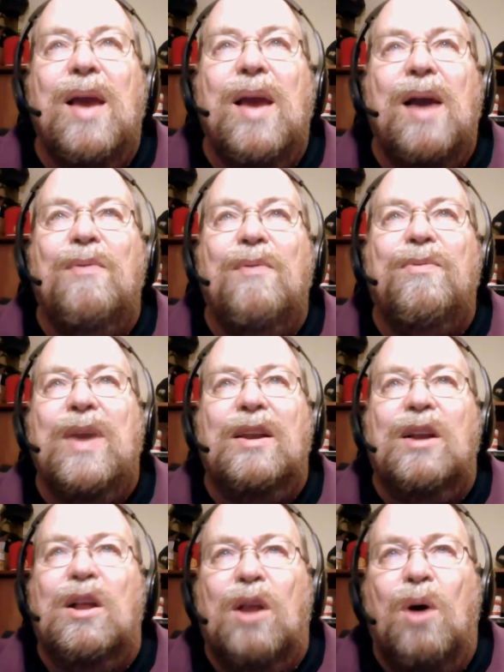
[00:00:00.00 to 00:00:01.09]
in
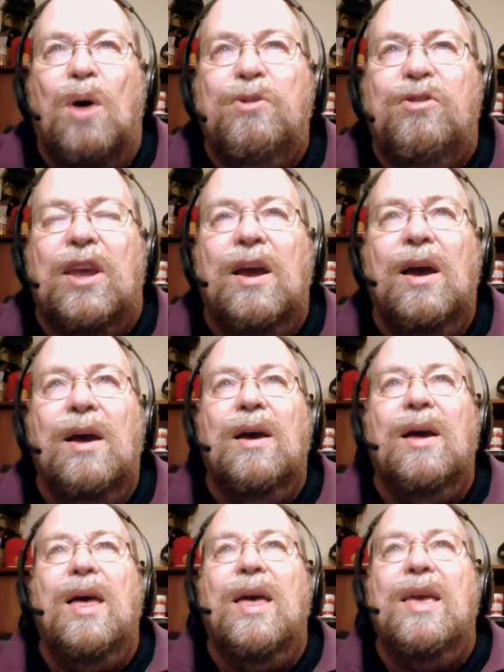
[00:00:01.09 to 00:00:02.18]
closing,
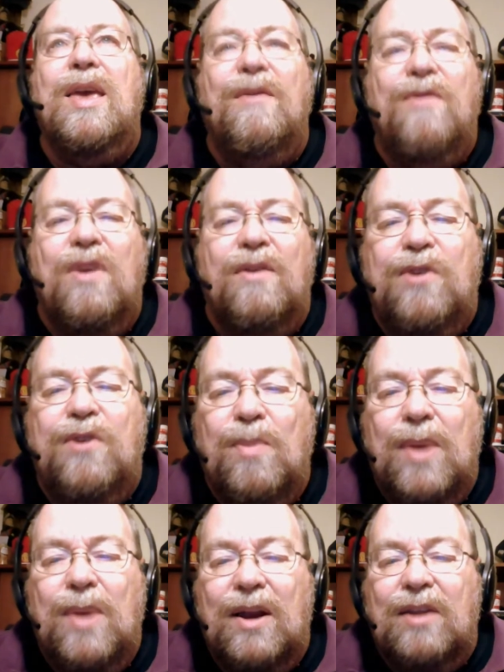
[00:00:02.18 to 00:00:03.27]
give you a few
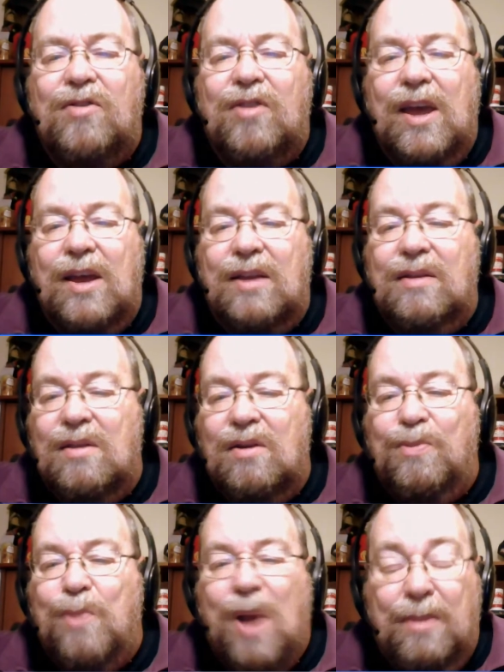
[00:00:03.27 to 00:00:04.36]
minutes, and
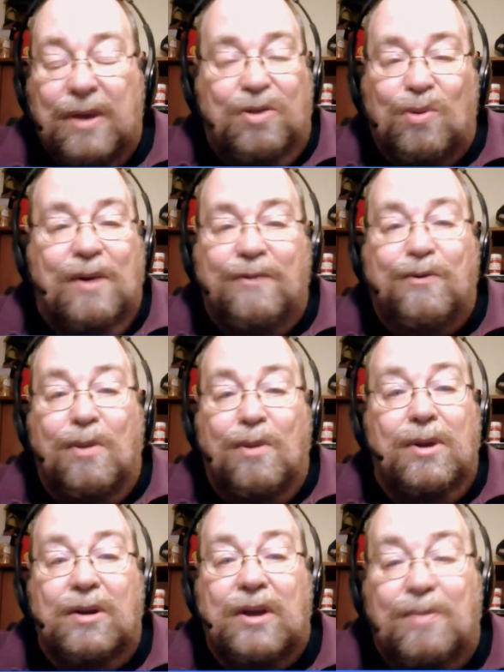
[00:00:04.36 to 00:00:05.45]
there's probably 3 or 4
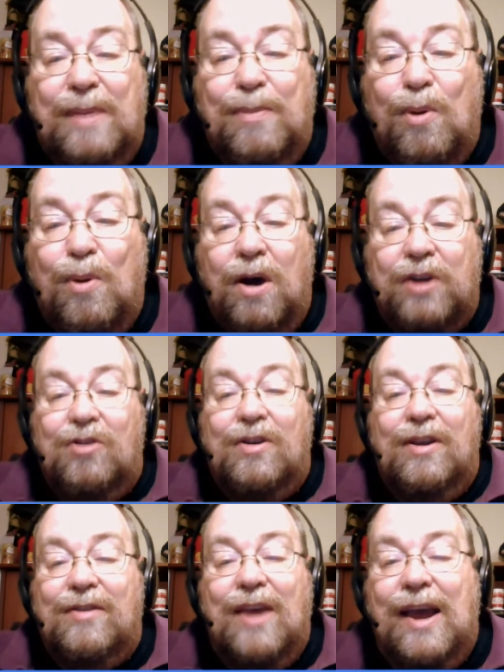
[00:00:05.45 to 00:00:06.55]
million people watching
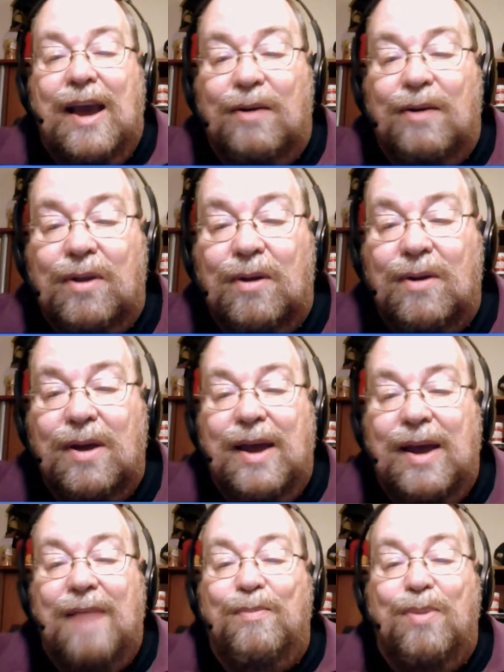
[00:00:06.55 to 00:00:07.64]
this hangout.
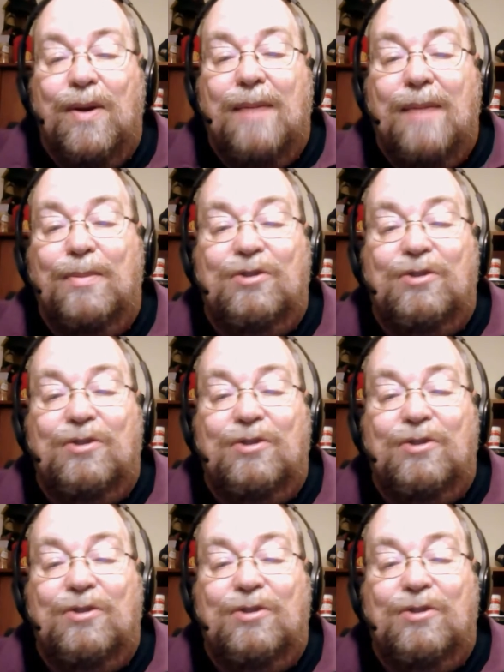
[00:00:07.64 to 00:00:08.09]
Okay, I probably